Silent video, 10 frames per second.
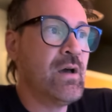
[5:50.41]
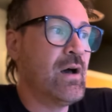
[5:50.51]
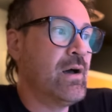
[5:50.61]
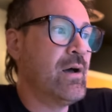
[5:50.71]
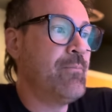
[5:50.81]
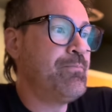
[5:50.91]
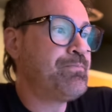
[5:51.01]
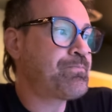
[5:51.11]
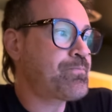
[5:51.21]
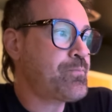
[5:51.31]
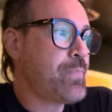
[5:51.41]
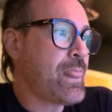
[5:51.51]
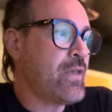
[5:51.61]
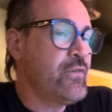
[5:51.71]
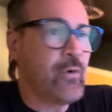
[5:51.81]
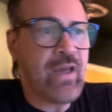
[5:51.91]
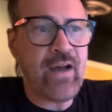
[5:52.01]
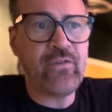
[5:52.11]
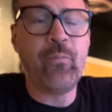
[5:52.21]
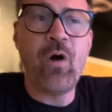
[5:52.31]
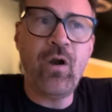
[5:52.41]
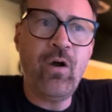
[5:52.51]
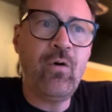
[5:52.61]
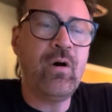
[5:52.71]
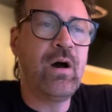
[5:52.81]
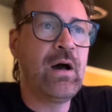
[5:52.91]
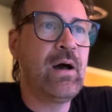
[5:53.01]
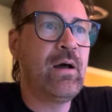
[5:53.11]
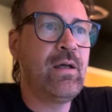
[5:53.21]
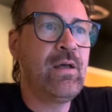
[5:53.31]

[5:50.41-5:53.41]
Um, so, yeah, tomorrow uh,